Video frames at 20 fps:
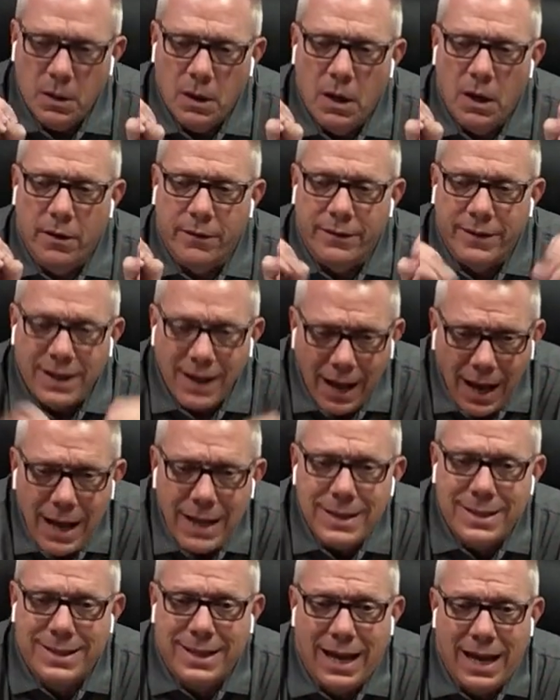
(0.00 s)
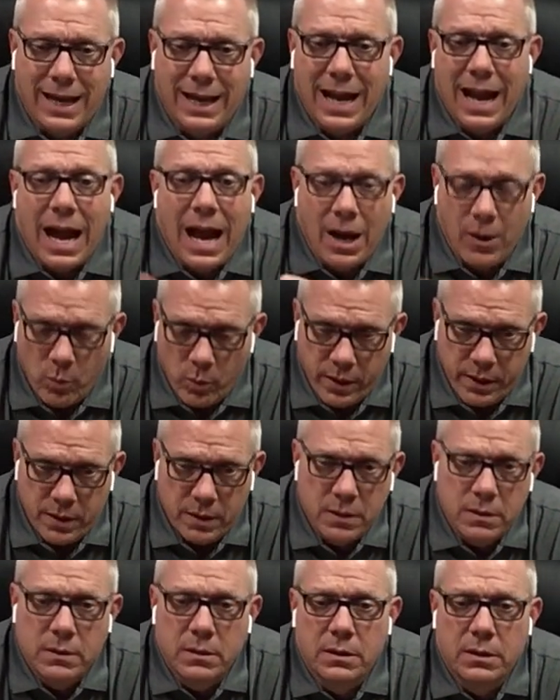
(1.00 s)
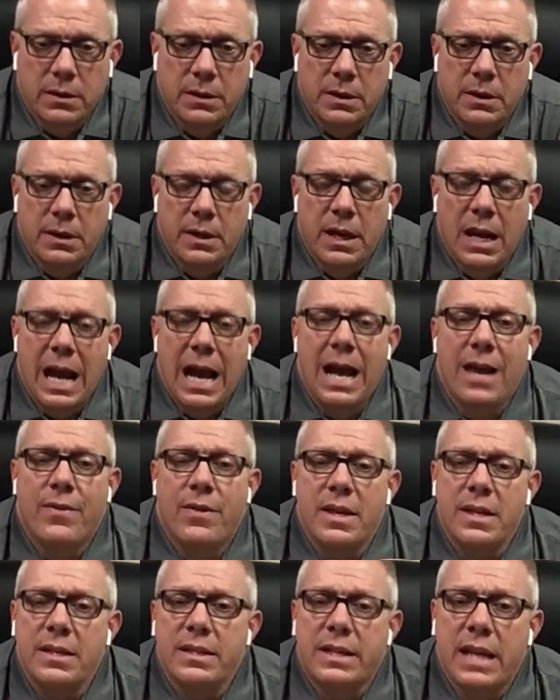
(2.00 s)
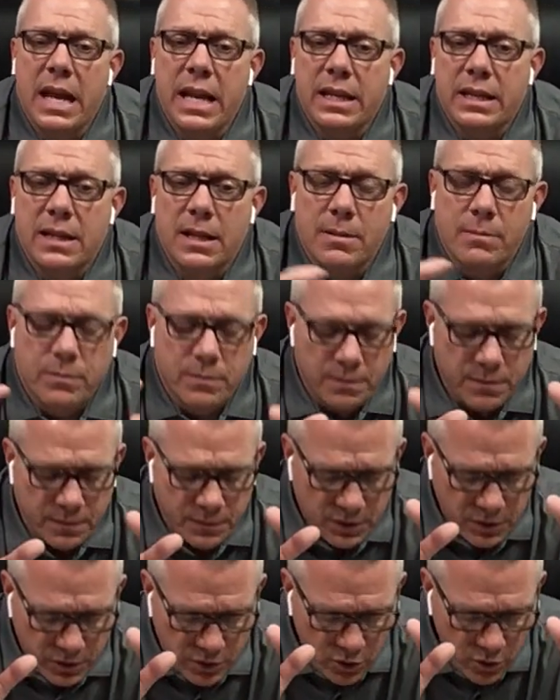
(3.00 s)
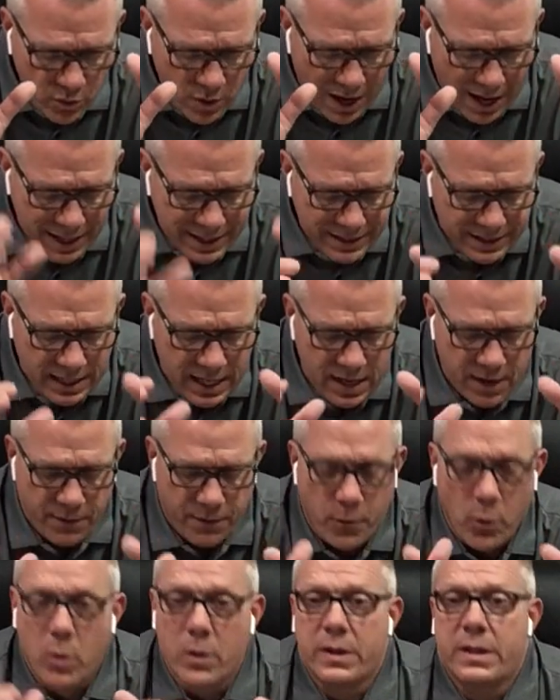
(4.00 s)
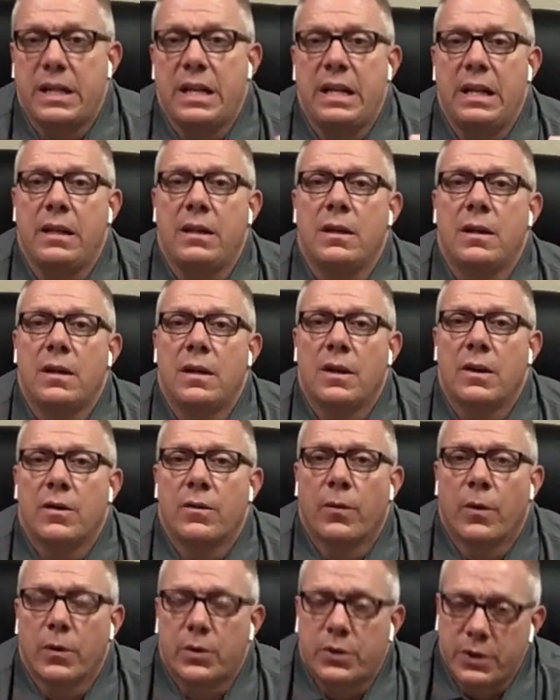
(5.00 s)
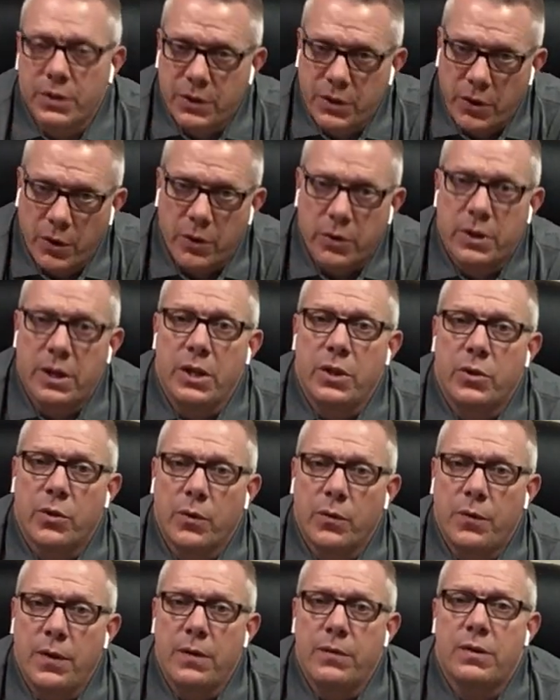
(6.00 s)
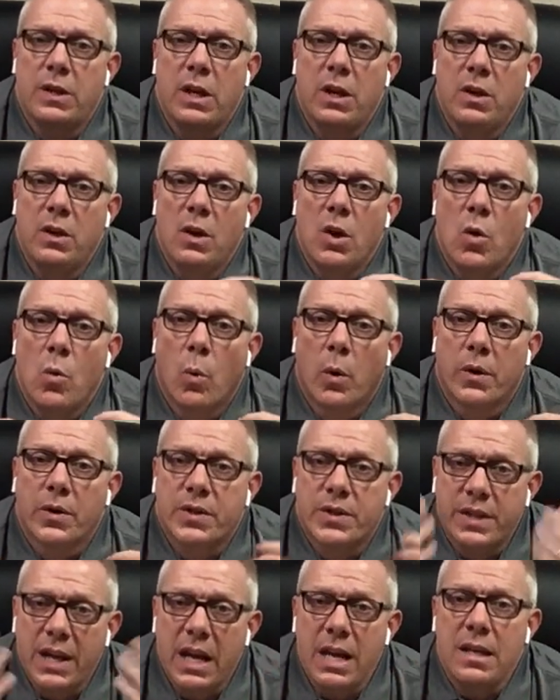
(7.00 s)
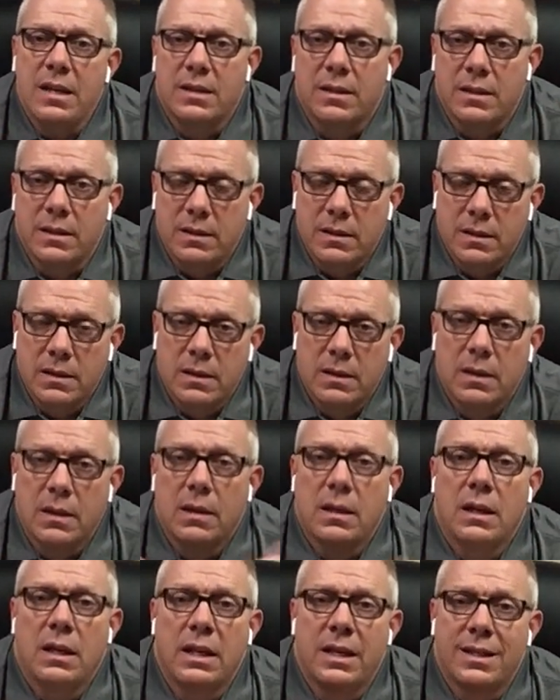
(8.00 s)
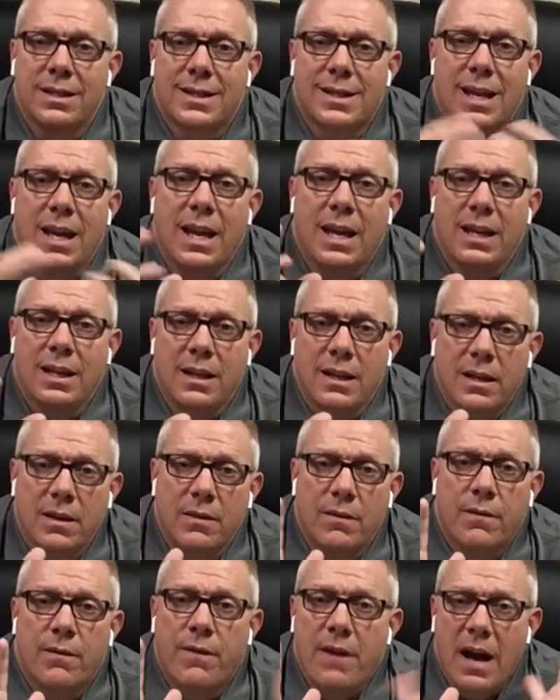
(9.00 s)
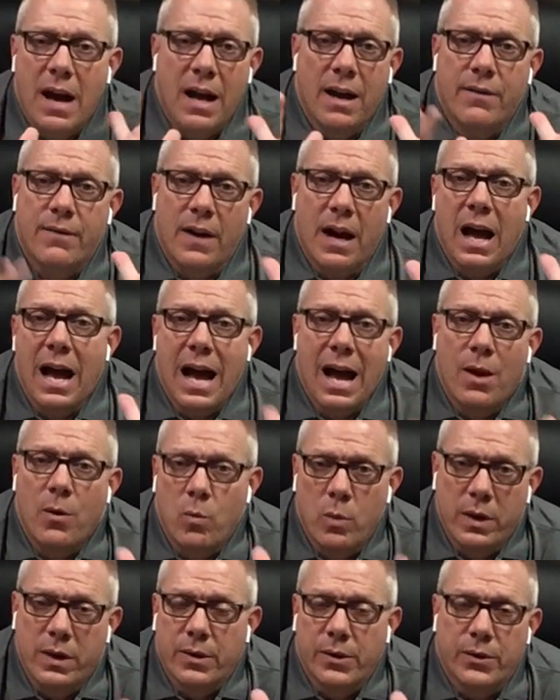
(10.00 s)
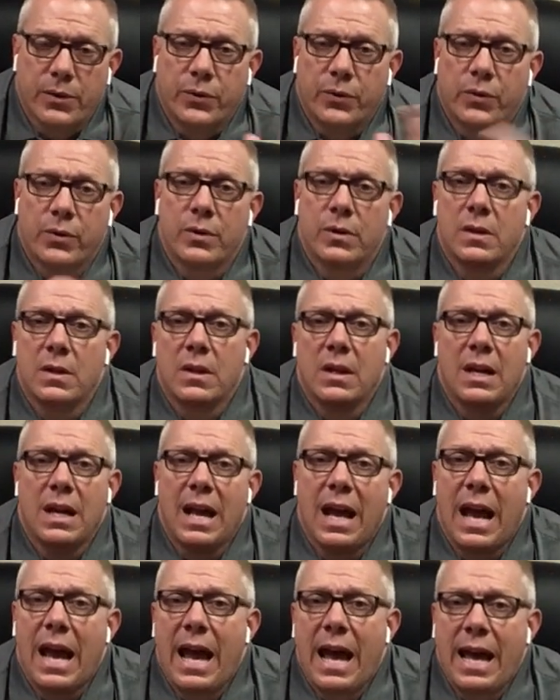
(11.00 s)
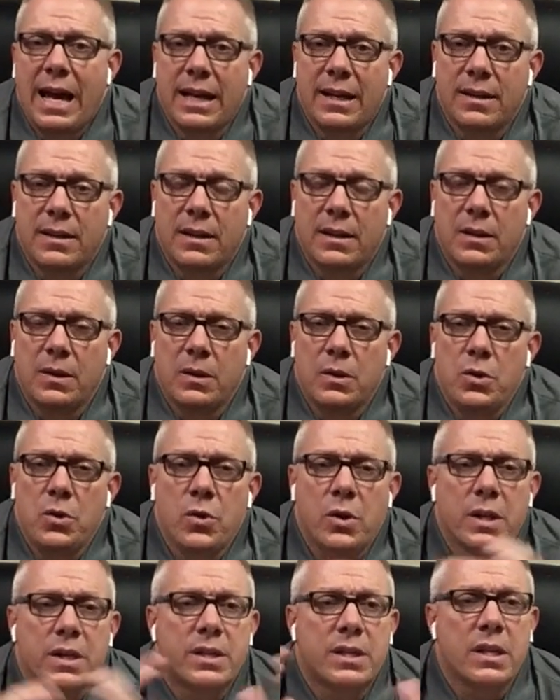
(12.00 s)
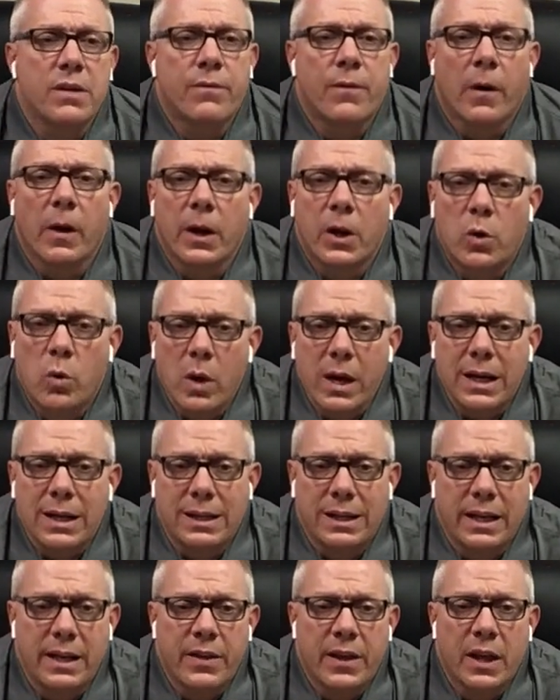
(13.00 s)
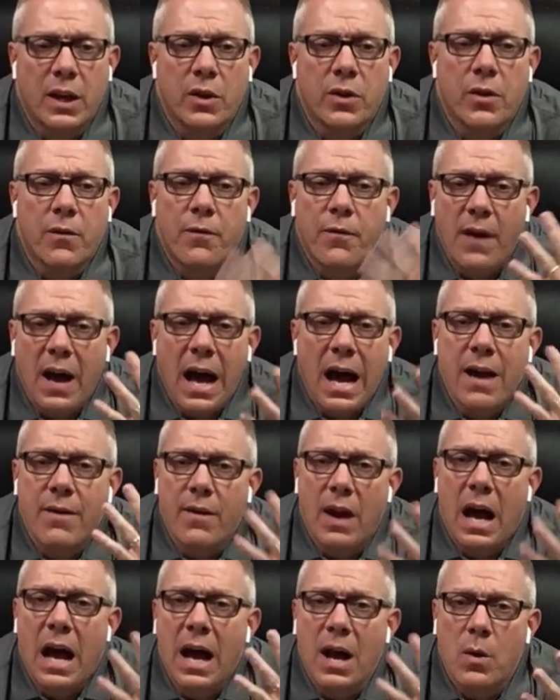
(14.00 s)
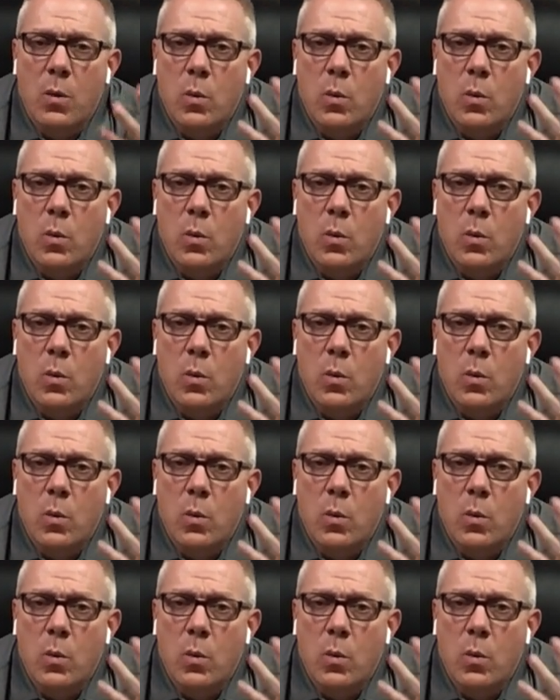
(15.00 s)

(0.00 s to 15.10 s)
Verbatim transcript: of God saying I will, and then take them to Isaiah 14, verses 13 through 15, where Satan is saying five I wills. And you can see very quickly that the five I